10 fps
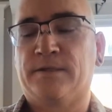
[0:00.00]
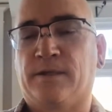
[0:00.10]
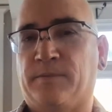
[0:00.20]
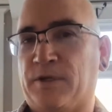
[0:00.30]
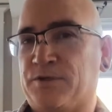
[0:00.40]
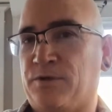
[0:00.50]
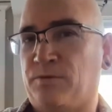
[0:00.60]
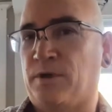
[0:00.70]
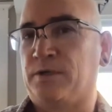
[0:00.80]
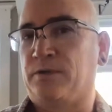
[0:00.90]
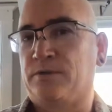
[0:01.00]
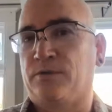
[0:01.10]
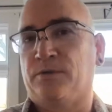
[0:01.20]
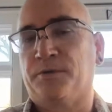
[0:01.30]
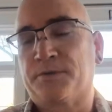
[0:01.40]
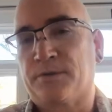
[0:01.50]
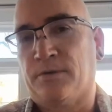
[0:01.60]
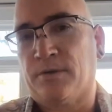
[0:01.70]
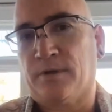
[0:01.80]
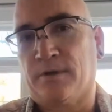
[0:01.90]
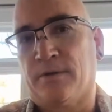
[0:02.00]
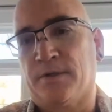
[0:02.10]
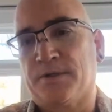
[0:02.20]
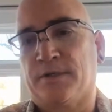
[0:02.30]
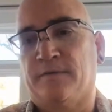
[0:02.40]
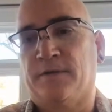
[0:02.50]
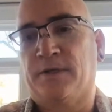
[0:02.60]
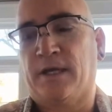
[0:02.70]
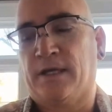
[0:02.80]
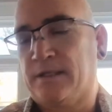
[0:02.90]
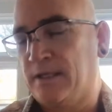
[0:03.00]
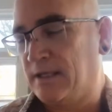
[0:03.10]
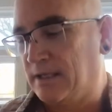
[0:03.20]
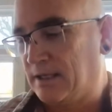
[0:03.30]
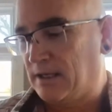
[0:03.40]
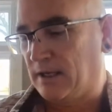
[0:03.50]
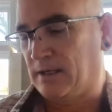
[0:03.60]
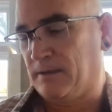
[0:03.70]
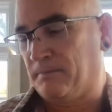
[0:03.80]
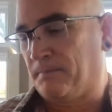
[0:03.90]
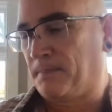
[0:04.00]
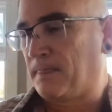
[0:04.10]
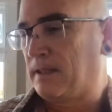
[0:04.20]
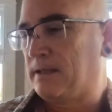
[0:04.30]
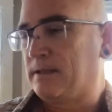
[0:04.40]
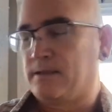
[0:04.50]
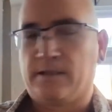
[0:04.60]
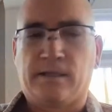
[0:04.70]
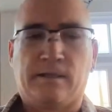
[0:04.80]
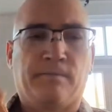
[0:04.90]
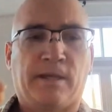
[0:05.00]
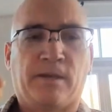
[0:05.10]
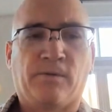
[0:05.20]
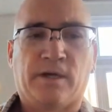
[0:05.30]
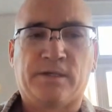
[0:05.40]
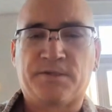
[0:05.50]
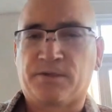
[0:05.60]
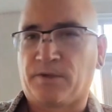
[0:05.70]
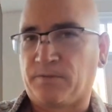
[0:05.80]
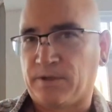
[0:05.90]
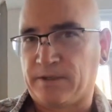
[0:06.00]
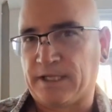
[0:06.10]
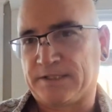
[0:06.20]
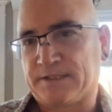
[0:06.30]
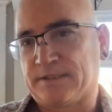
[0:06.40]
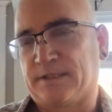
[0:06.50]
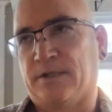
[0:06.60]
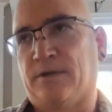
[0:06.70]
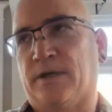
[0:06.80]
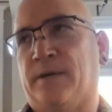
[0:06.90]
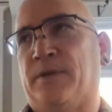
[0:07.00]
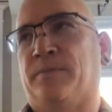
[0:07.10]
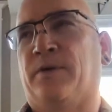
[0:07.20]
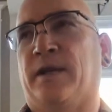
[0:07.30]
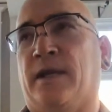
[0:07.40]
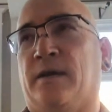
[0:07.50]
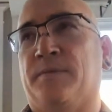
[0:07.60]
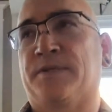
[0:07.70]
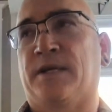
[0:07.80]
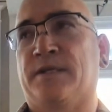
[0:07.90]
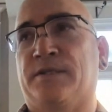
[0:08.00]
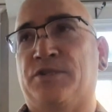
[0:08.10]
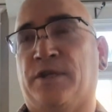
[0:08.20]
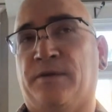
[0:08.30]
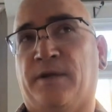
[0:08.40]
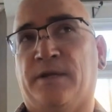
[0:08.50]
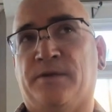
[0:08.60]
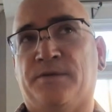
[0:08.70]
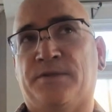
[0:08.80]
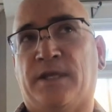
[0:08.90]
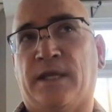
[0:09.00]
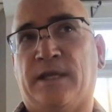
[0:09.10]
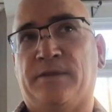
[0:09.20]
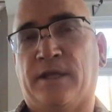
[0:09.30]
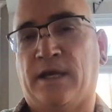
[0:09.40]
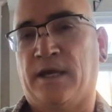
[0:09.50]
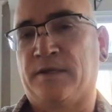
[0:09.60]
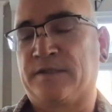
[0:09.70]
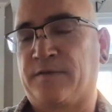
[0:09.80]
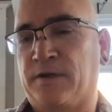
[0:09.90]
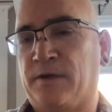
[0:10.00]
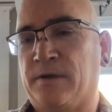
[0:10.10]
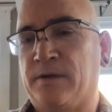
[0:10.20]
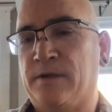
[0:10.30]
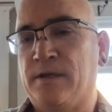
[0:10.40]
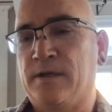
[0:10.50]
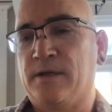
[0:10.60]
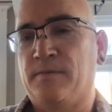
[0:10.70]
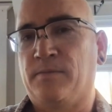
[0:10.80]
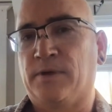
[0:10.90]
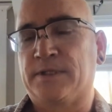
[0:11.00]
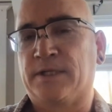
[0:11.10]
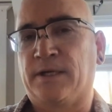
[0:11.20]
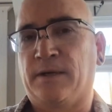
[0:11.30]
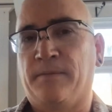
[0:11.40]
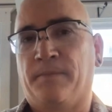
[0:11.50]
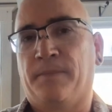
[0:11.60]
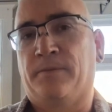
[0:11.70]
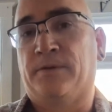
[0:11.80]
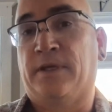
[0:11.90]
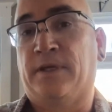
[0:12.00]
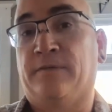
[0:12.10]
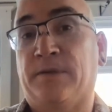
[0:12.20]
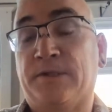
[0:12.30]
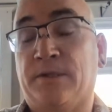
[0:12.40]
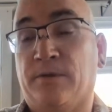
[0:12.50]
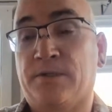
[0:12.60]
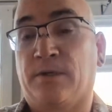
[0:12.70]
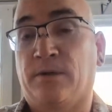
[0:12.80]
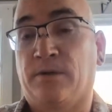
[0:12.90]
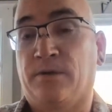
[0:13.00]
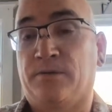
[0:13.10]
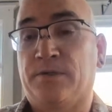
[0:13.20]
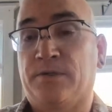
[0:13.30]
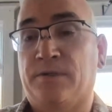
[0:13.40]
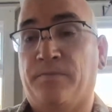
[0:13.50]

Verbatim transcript: so I'm not sure what new tools or or in silver yet. Um, the mini wand is the only one that's you know coming up right now besides the generators and the Gaia sphere, but um, we'll definitely see where this all goes.